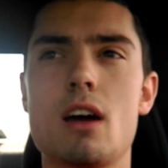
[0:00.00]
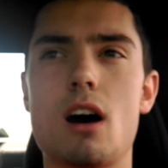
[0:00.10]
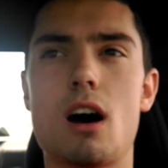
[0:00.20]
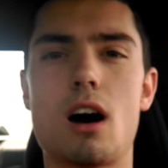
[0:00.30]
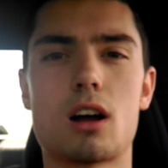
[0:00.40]

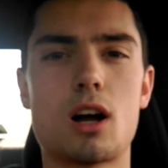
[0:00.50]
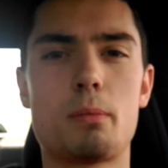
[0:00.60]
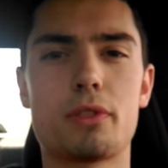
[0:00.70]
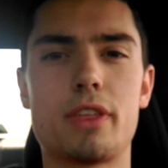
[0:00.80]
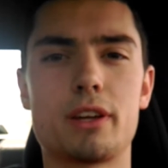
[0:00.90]
a
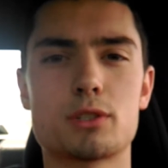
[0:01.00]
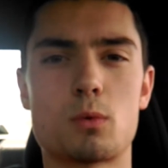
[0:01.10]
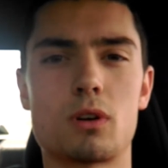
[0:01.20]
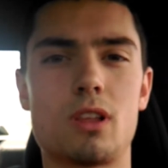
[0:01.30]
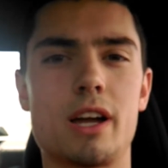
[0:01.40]
couple things
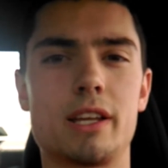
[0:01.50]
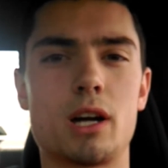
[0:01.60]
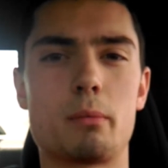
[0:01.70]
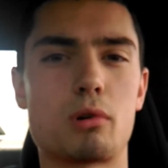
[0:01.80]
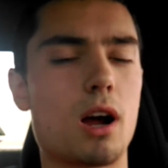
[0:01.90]
weren't lining
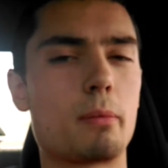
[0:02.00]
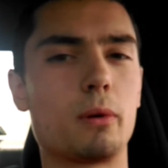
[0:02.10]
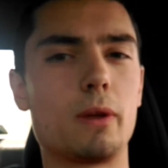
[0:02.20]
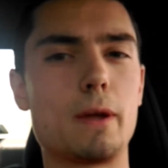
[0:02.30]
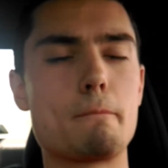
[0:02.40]
up
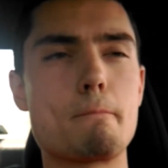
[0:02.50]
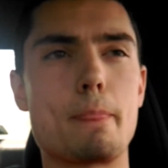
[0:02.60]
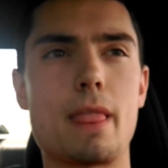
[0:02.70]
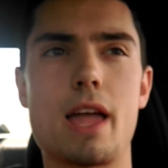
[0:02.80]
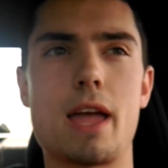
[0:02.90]
properly,
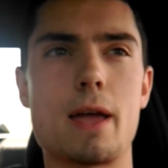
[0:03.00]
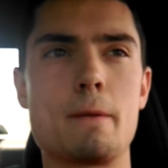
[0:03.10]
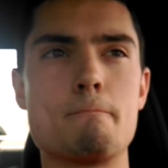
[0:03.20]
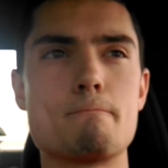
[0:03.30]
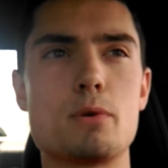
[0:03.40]

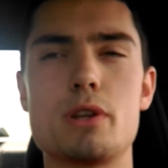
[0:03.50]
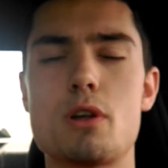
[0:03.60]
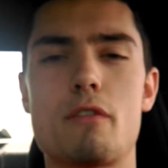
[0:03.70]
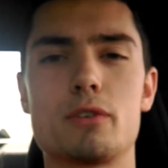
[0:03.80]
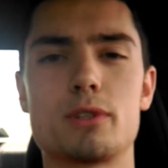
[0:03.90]
and we didn't
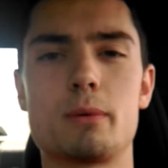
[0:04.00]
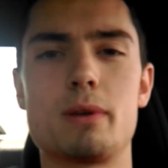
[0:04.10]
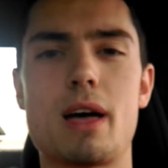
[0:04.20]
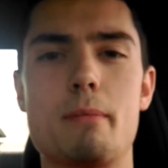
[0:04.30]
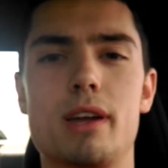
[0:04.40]
know if it was going to
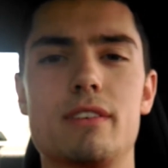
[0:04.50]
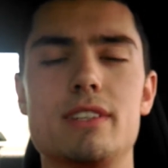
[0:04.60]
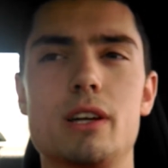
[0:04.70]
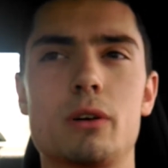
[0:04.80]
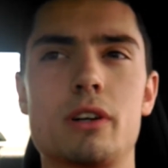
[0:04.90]
be that big of a
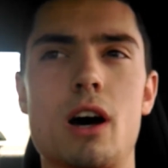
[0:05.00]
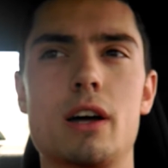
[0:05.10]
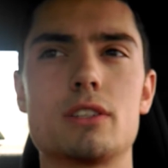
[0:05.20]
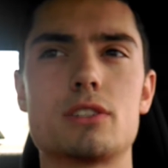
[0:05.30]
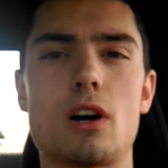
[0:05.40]
deal or
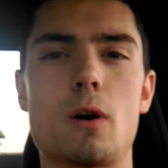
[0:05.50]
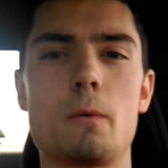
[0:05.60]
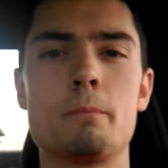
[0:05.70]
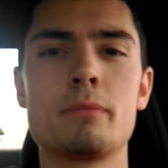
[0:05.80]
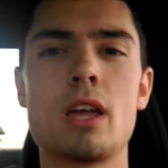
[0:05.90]
not.
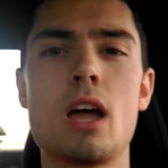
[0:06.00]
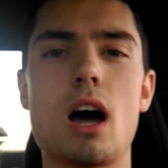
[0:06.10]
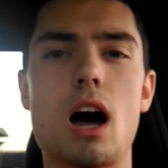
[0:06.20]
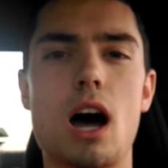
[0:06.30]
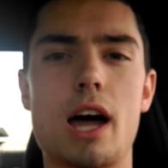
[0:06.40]
So
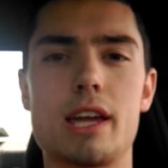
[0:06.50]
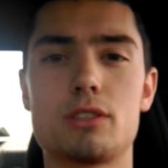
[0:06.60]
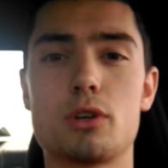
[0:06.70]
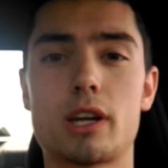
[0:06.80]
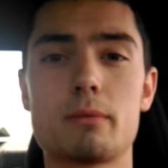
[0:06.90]
I
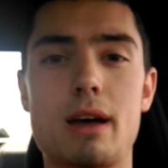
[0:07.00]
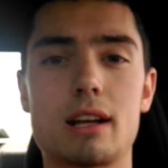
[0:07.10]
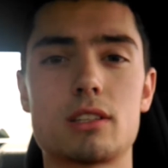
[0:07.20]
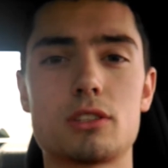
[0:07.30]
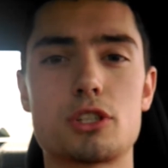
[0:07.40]
took it
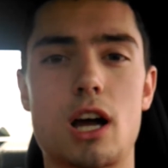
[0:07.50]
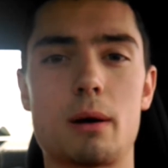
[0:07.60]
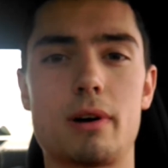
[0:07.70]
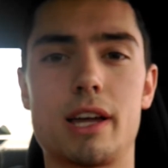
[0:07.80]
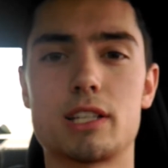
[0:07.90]
back to the
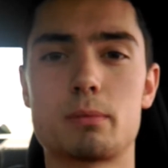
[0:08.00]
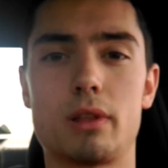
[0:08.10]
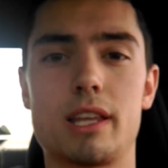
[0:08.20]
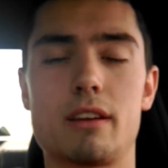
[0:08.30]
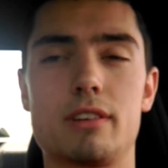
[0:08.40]
shop. I
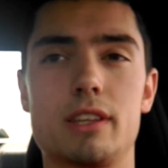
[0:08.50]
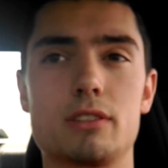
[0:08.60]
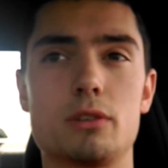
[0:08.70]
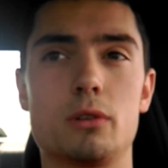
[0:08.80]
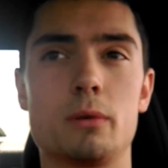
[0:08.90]
explained
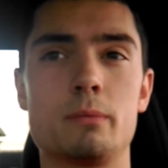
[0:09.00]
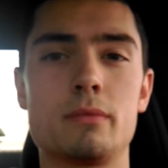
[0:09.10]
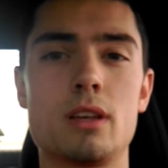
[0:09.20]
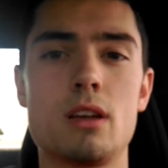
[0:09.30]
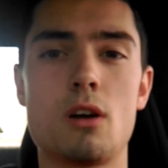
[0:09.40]
everything to them,
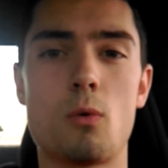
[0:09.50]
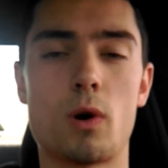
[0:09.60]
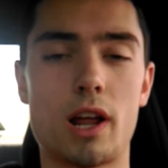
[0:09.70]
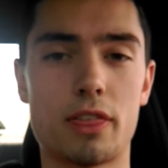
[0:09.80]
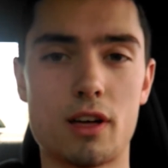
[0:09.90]

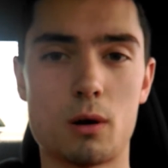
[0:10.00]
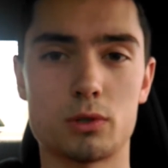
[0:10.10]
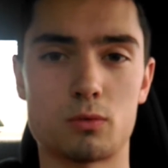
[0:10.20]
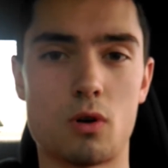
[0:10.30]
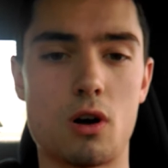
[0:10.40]
what I thought
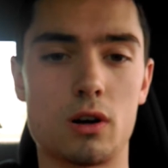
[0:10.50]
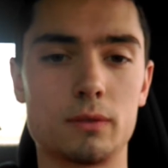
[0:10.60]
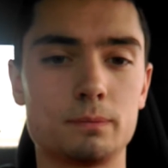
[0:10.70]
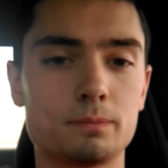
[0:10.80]
was wrong,